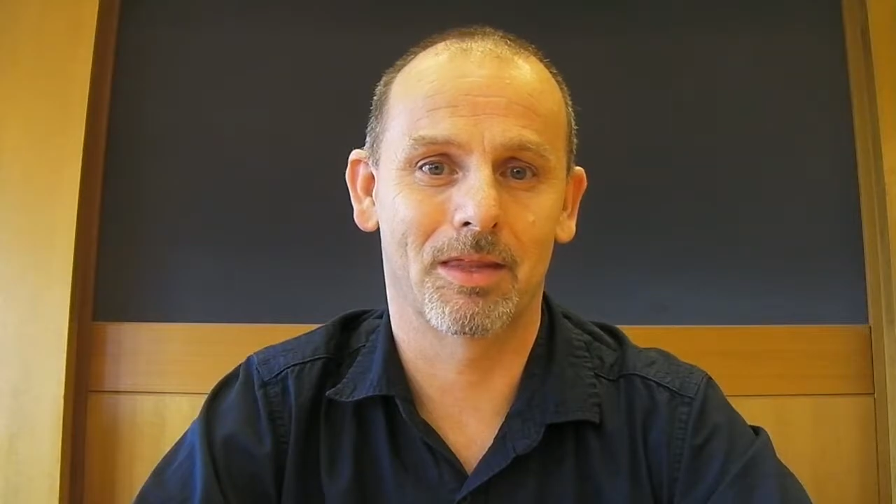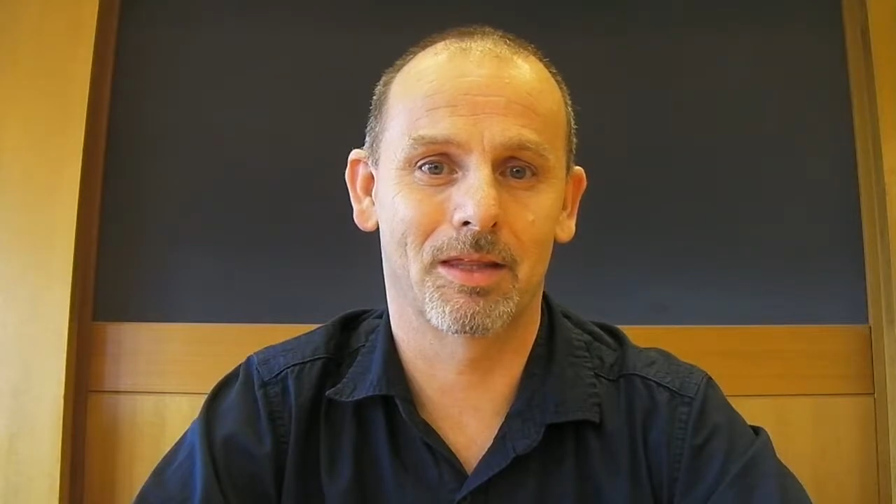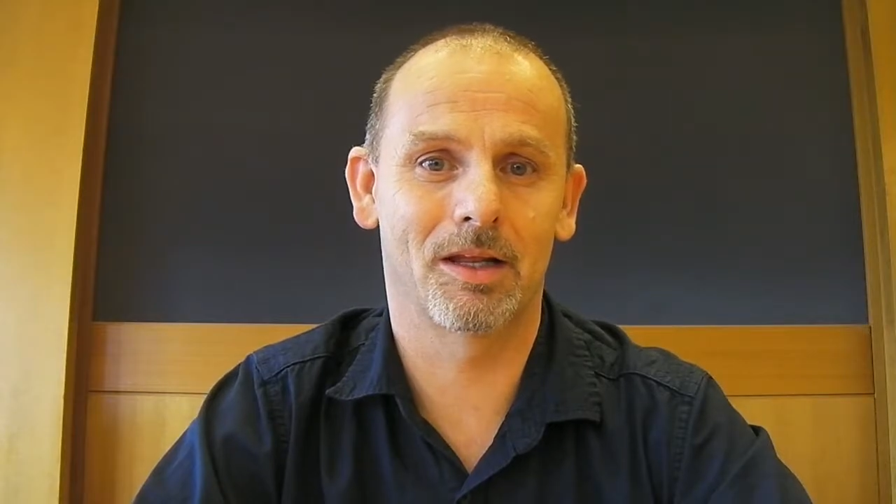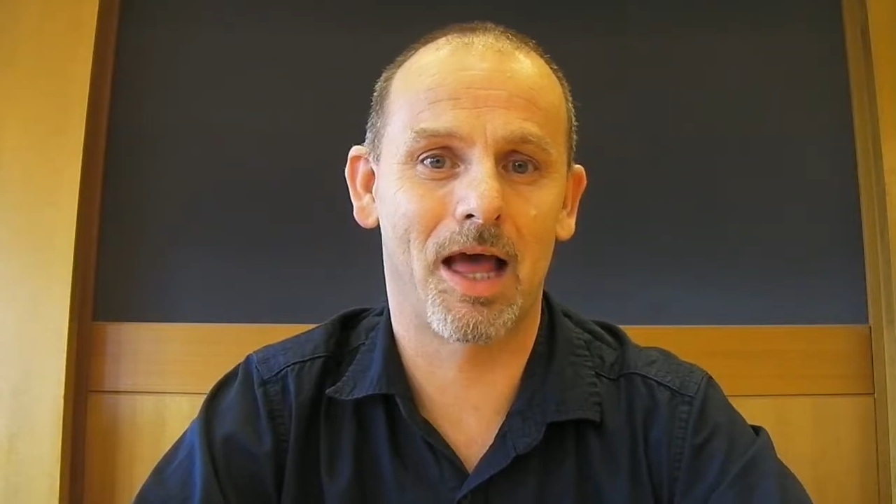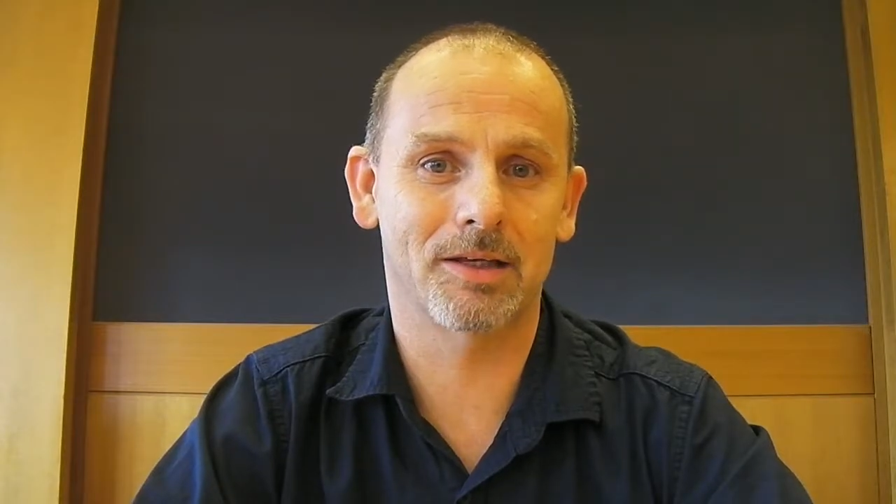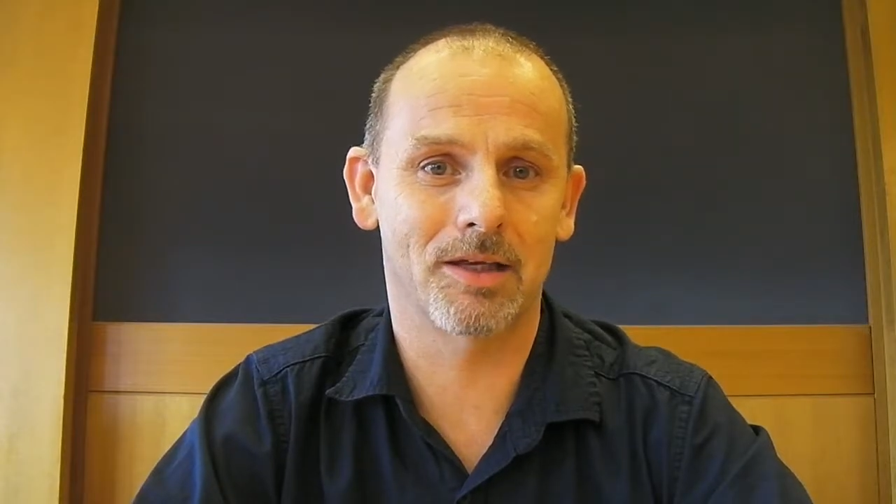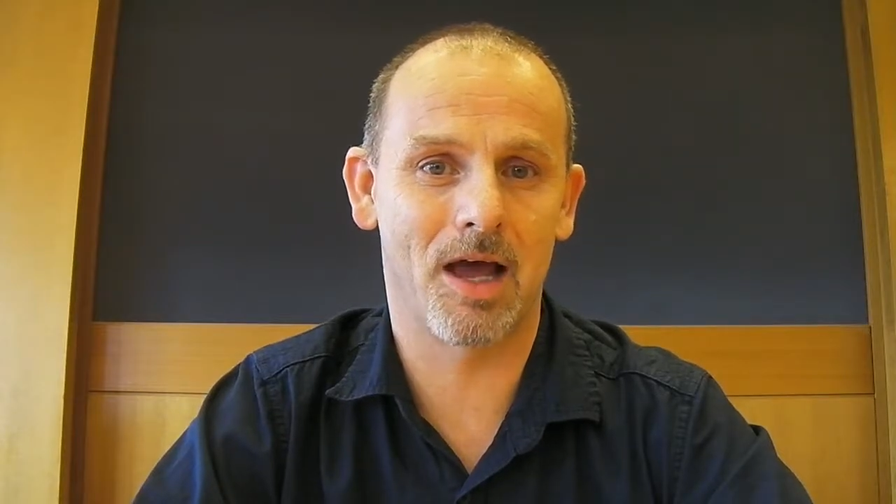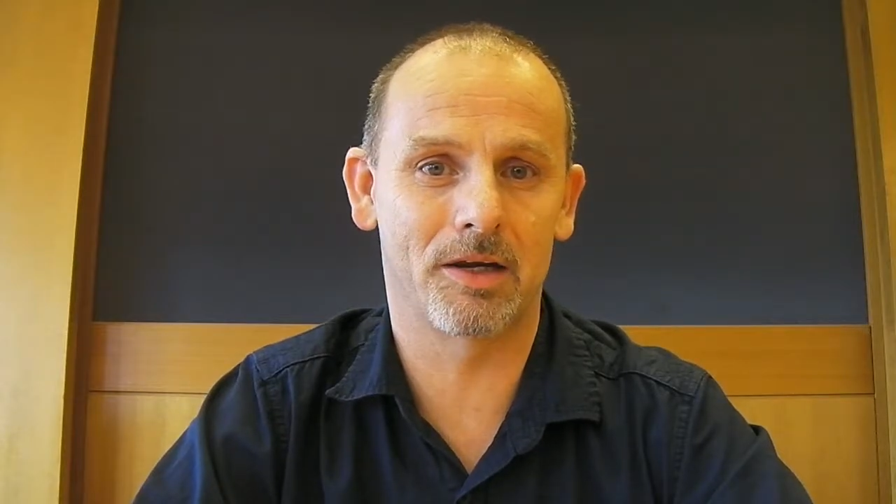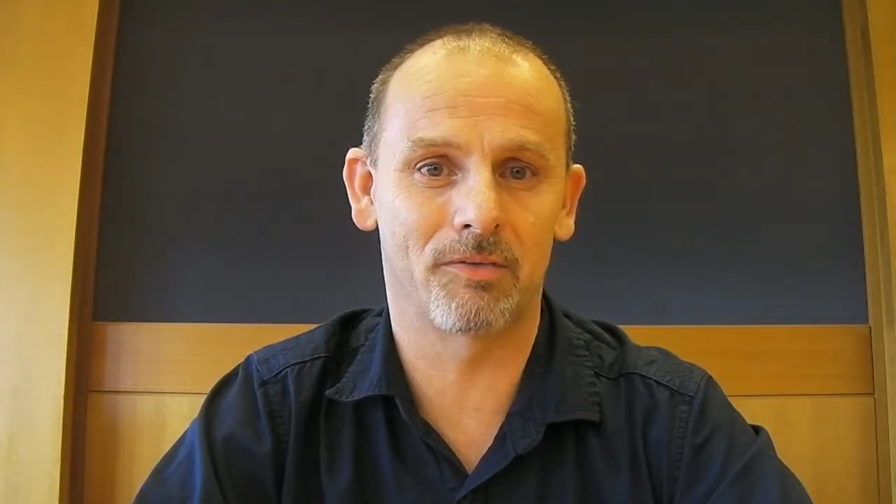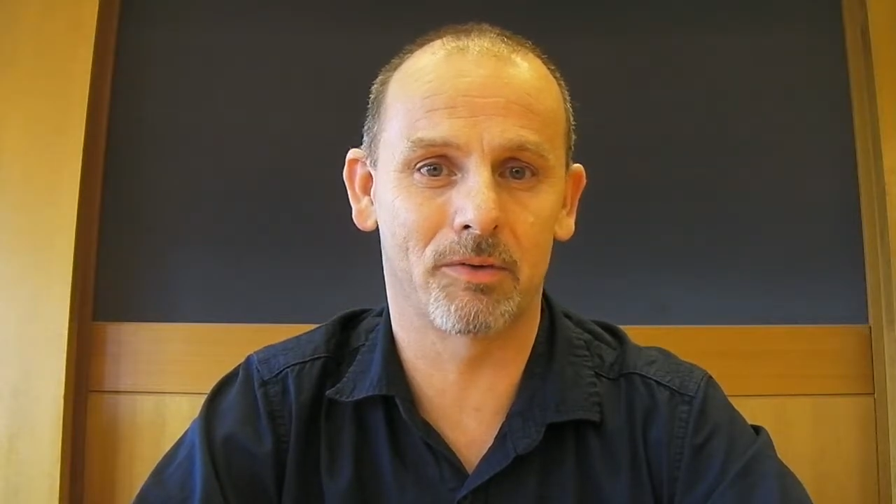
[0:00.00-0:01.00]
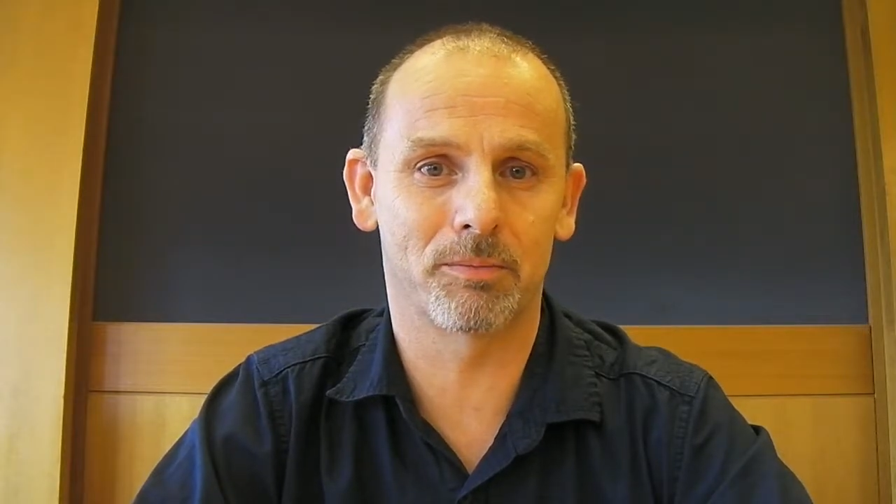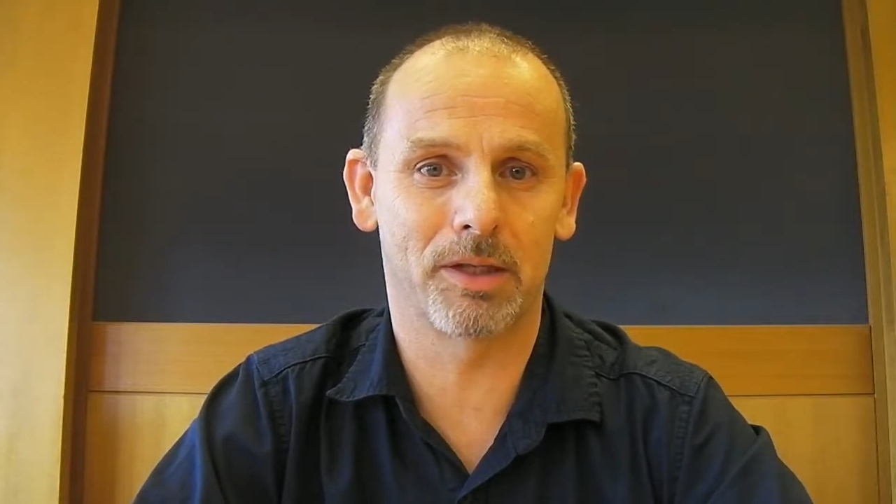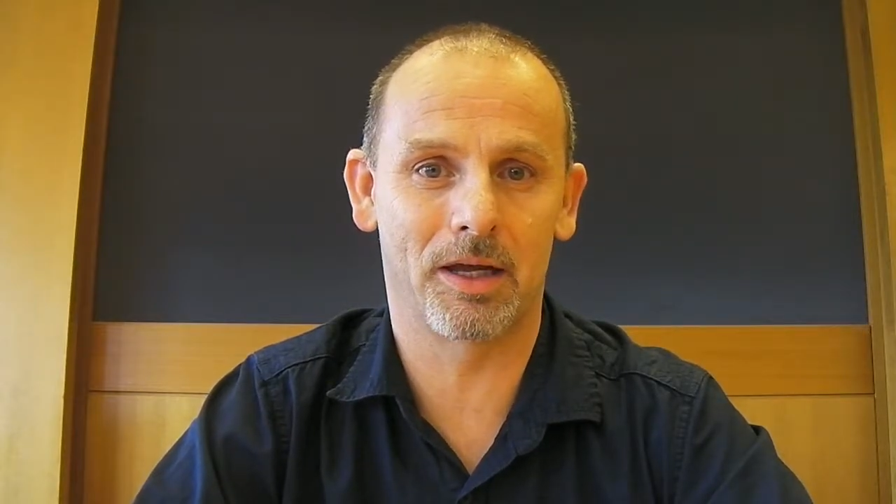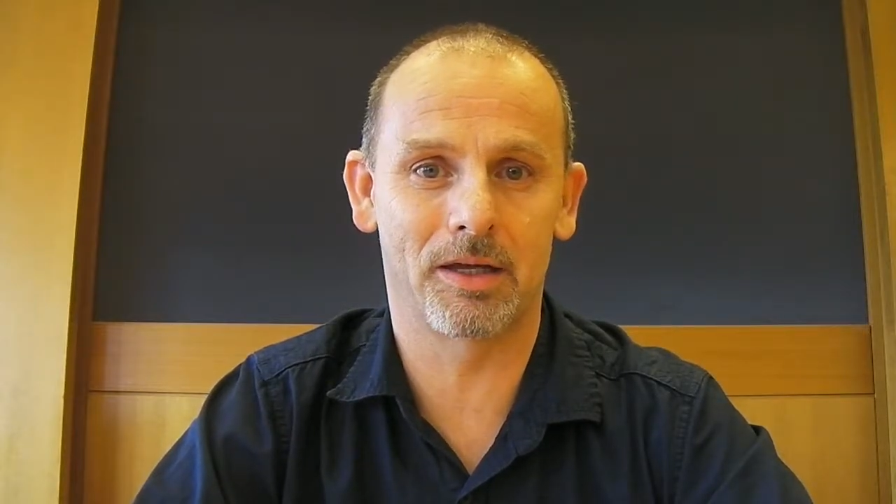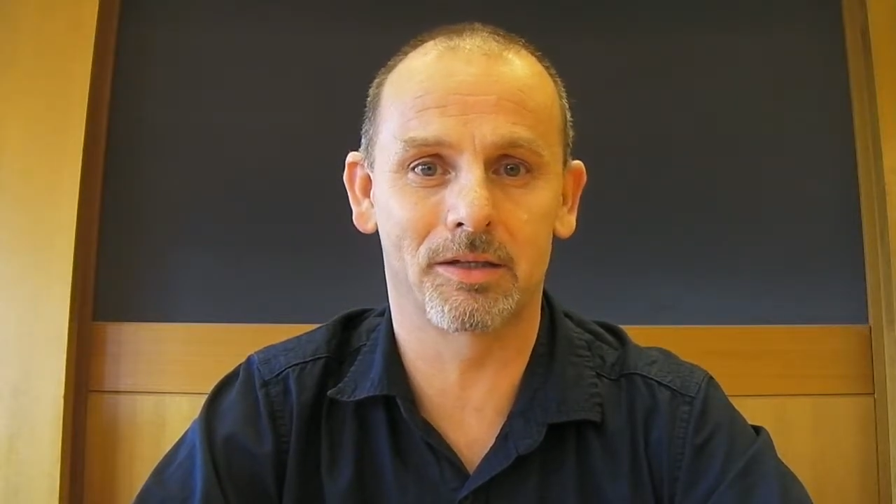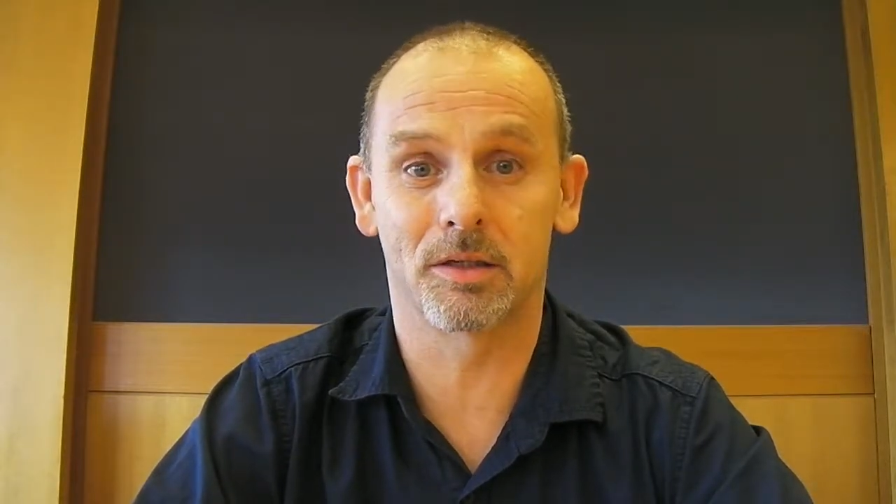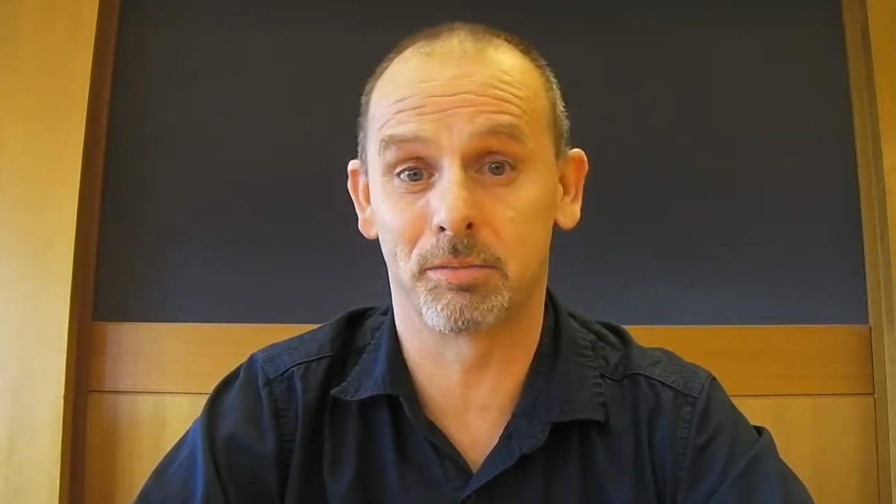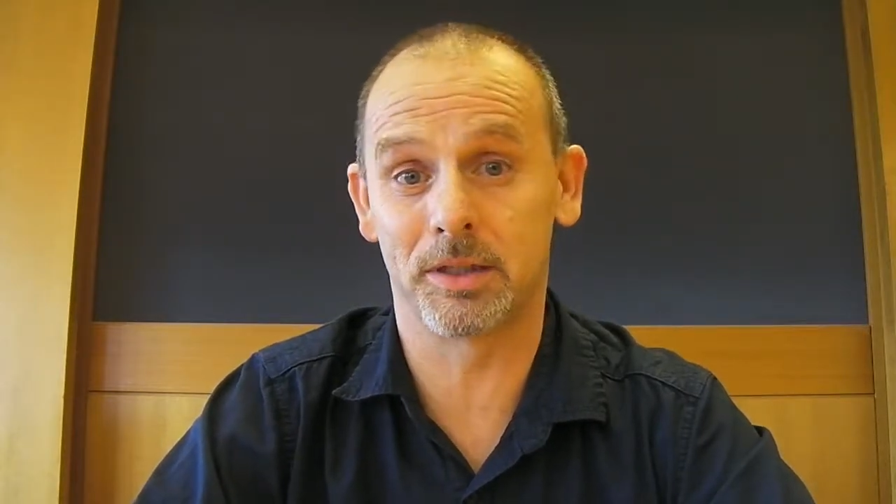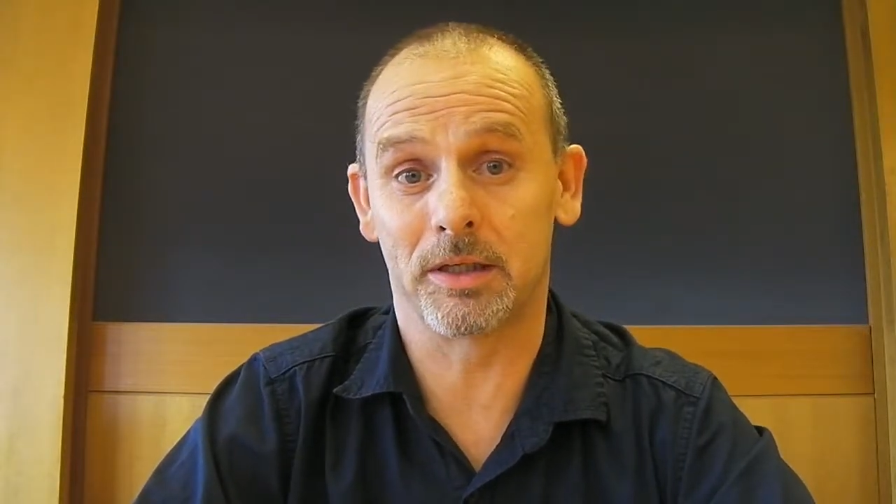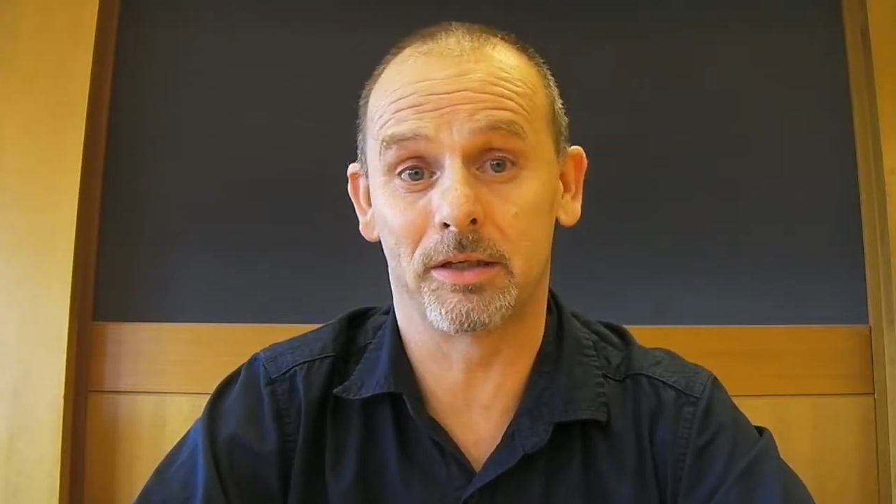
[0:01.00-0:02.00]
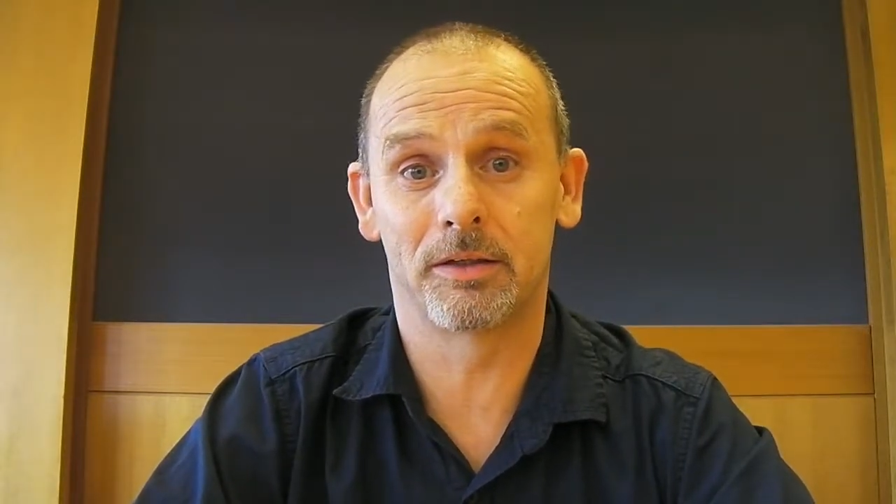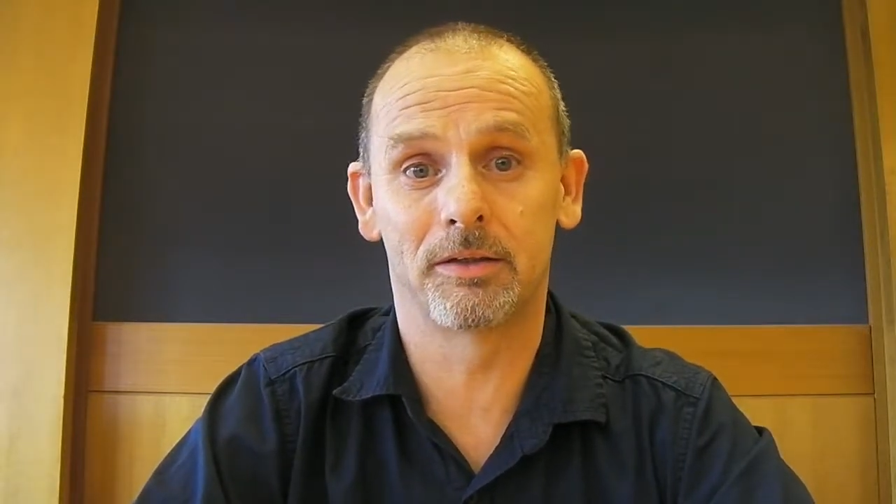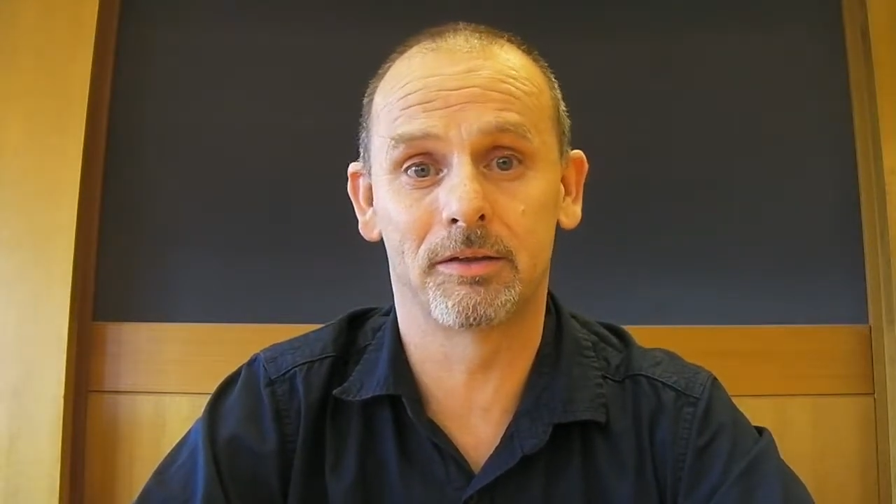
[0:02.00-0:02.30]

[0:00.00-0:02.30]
The last line of your play is a plea.